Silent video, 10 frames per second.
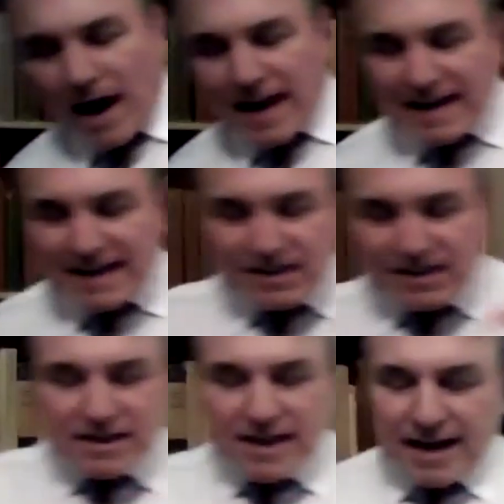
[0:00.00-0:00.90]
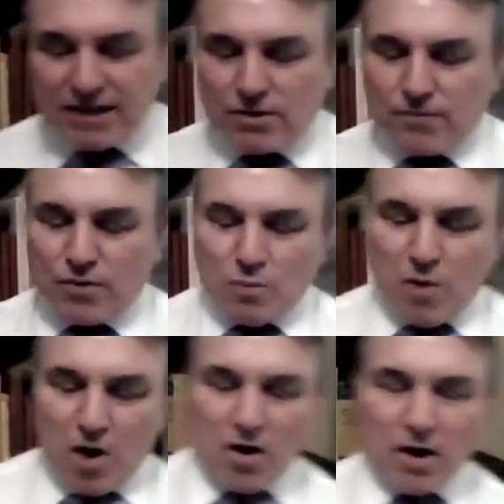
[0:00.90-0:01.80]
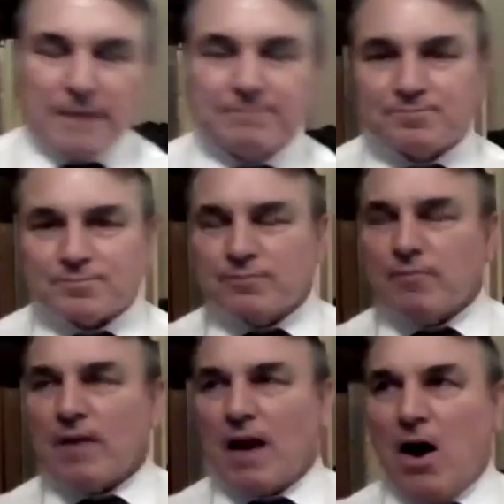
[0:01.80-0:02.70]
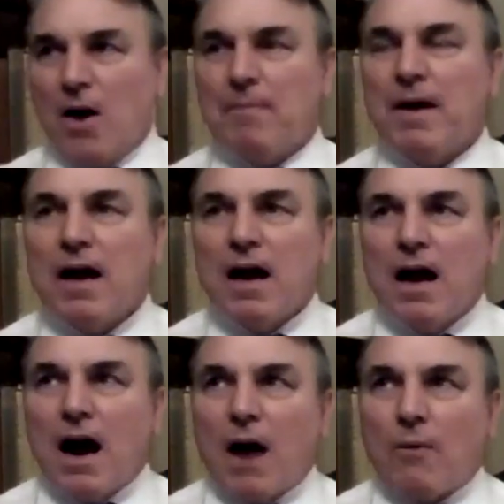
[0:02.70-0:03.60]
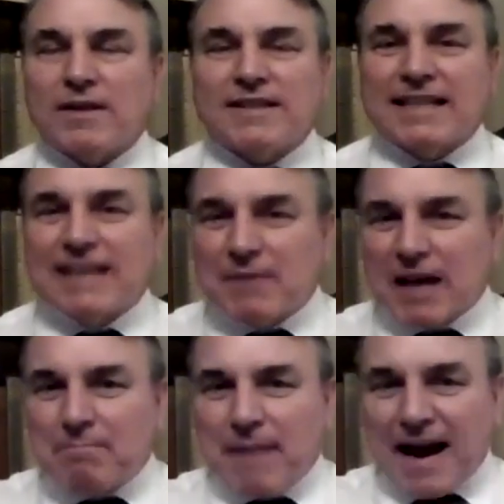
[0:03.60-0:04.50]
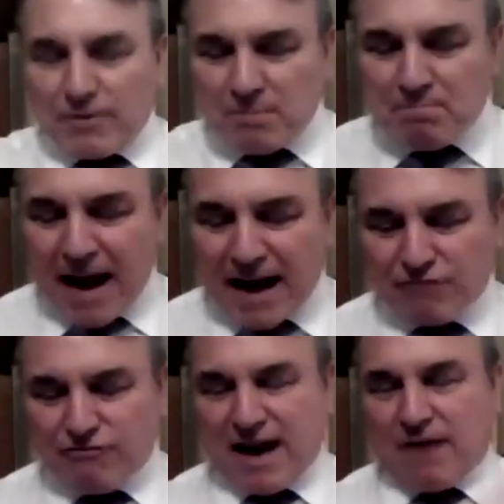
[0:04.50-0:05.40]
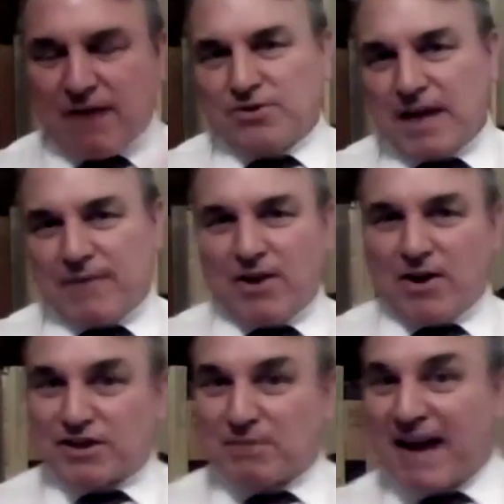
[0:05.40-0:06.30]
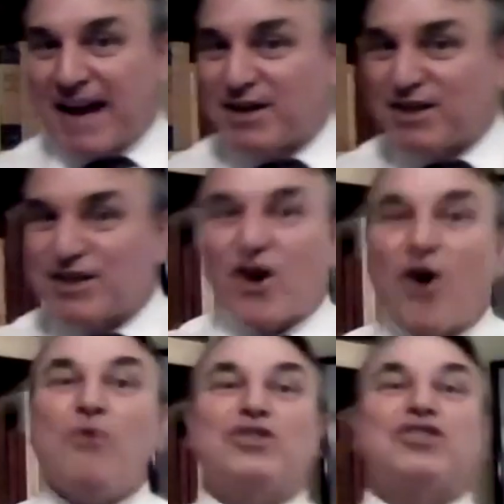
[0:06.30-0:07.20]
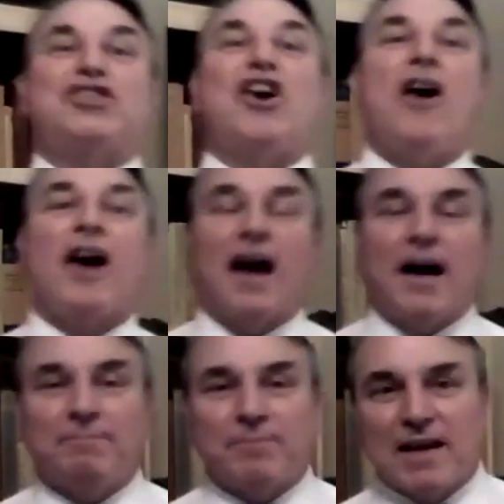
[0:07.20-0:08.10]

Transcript: I get into the text of the work, um, I want to say something about the background to the Everlasting Man because there's a whole saga